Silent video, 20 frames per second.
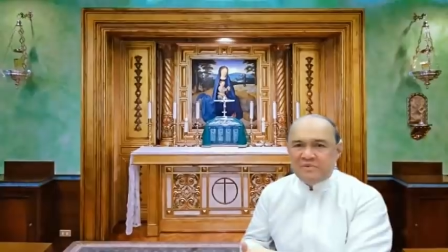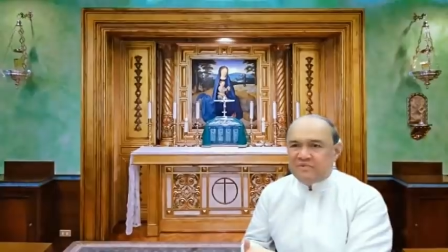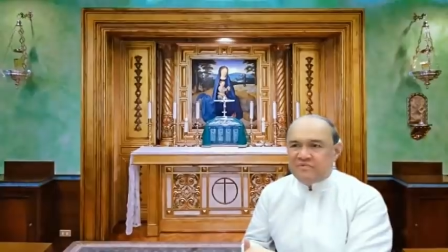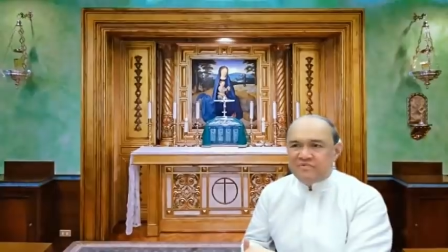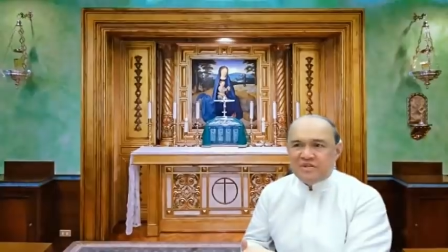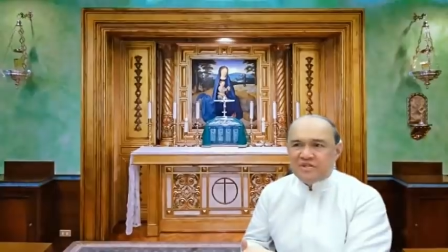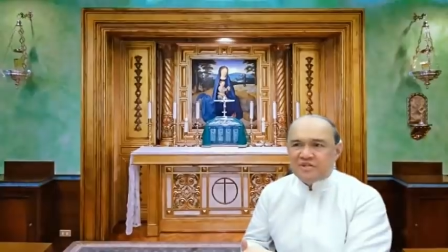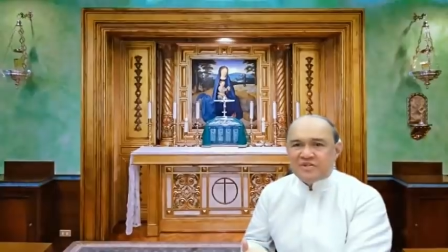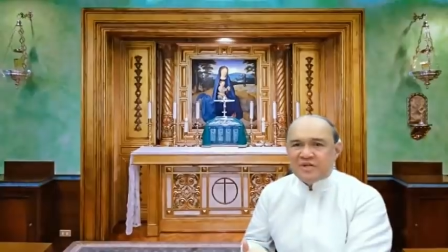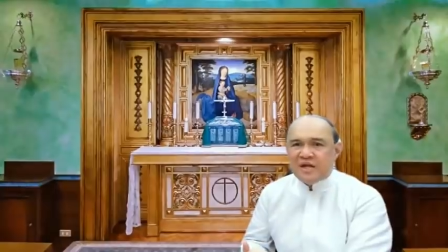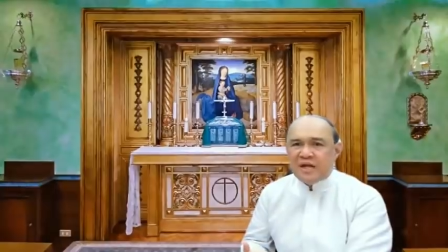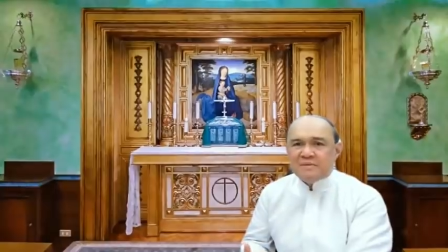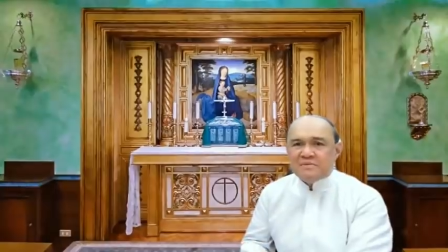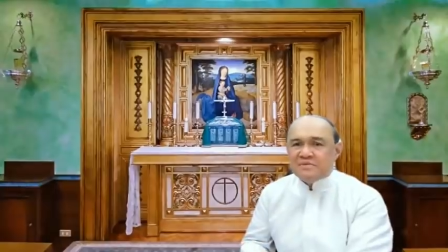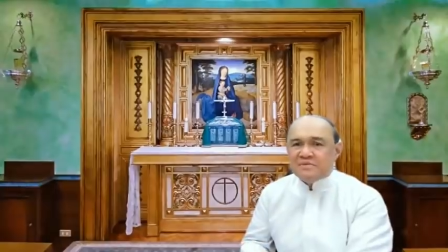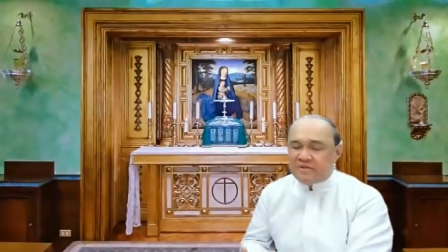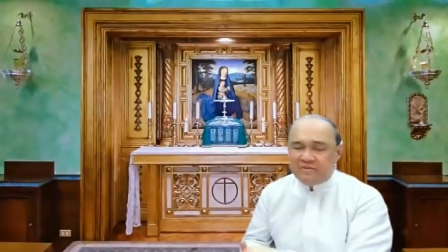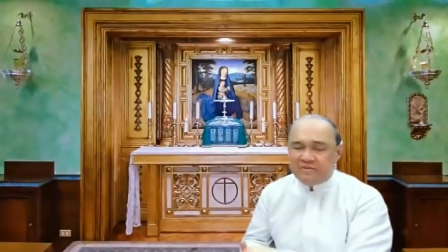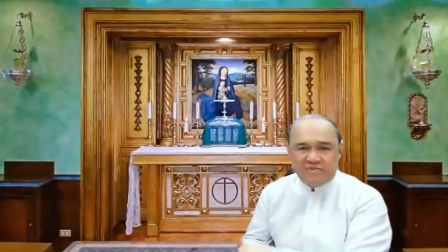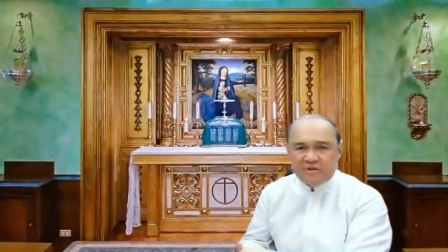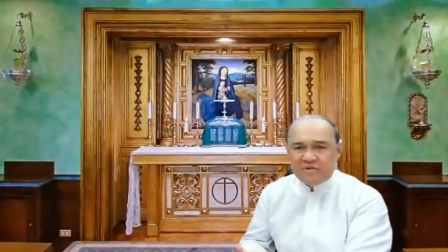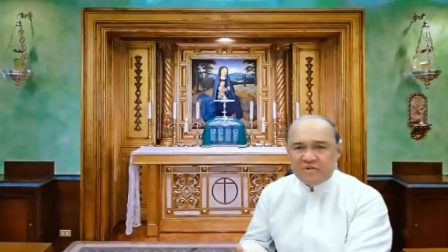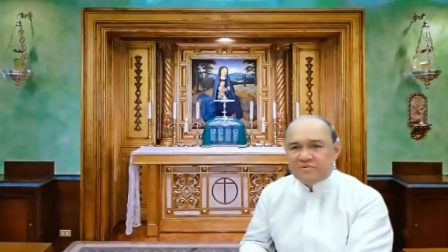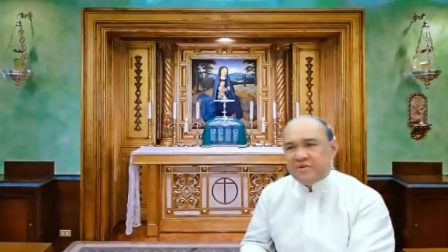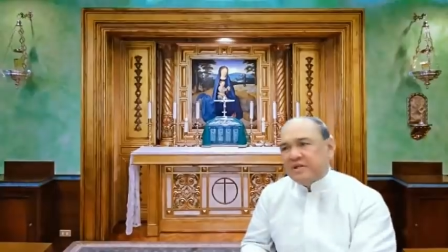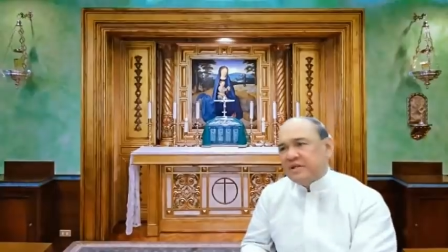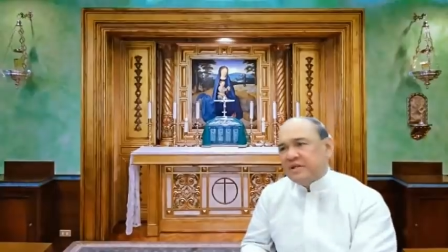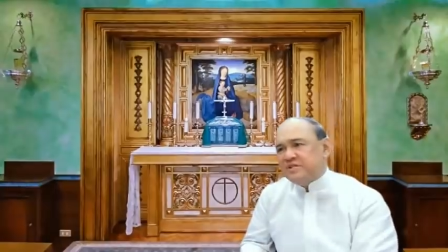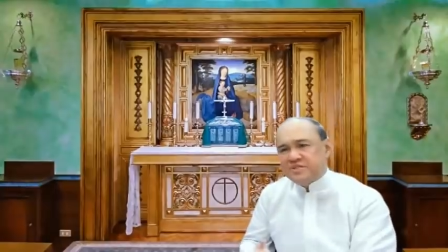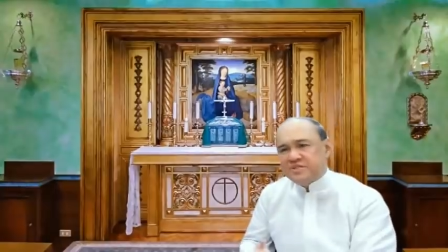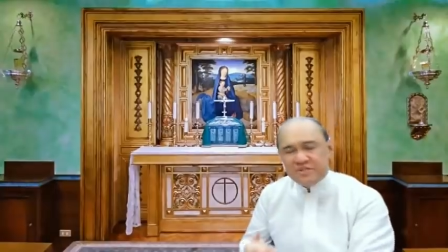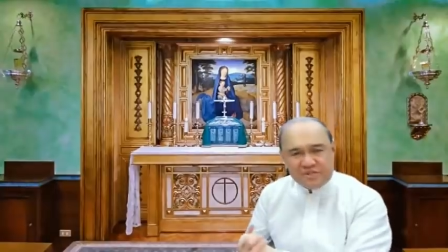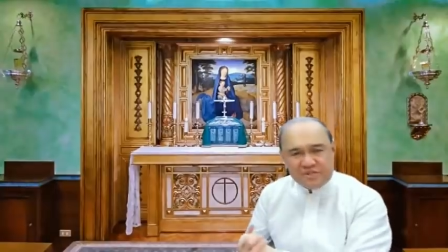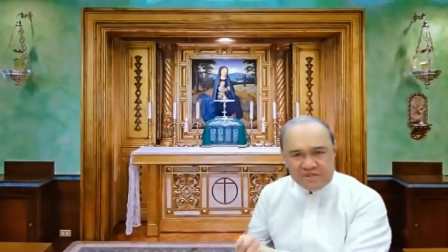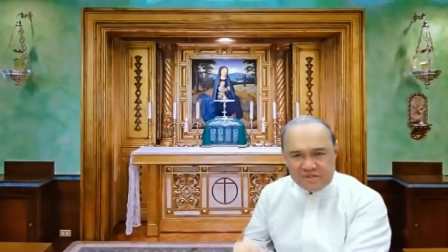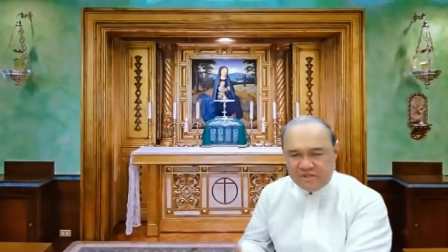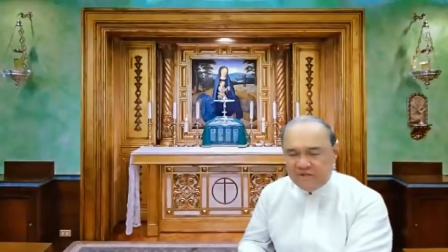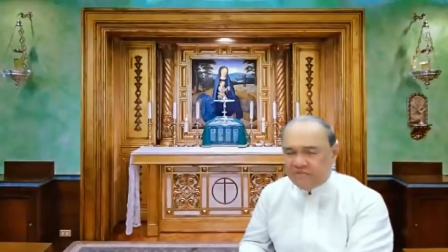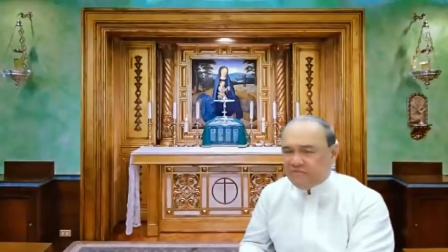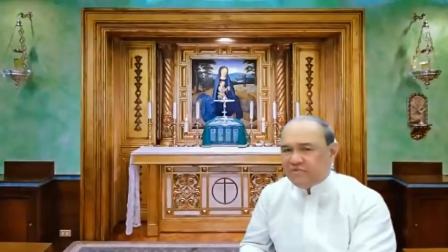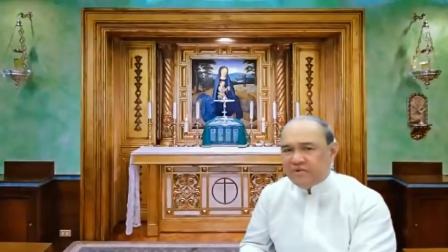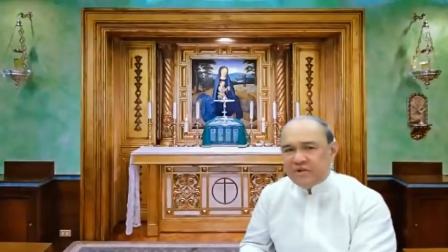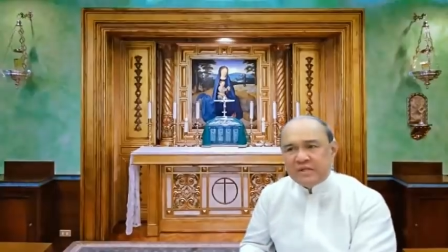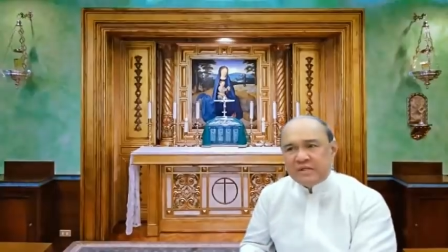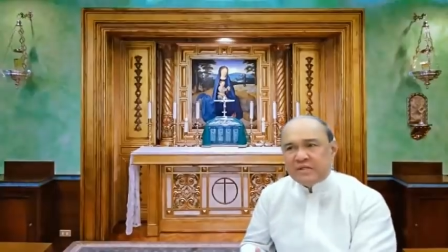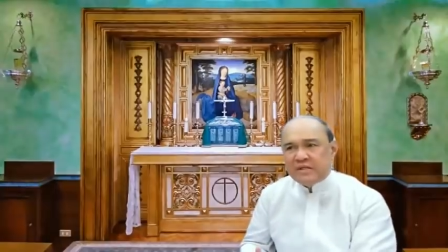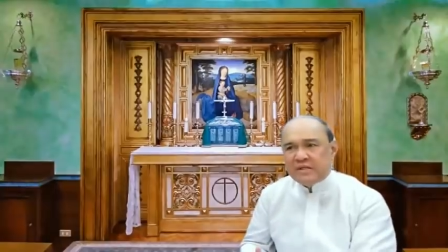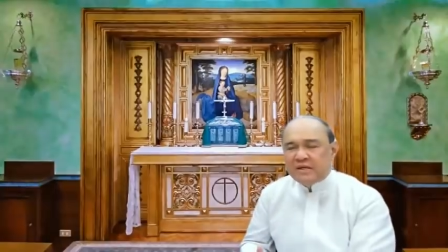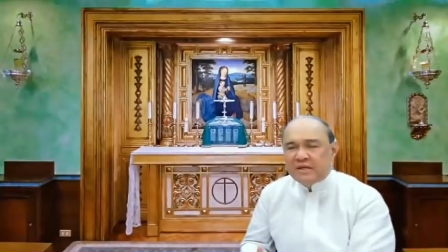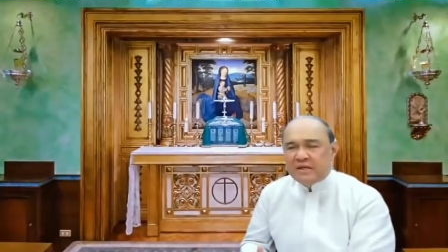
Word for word: different tribes, different religions, different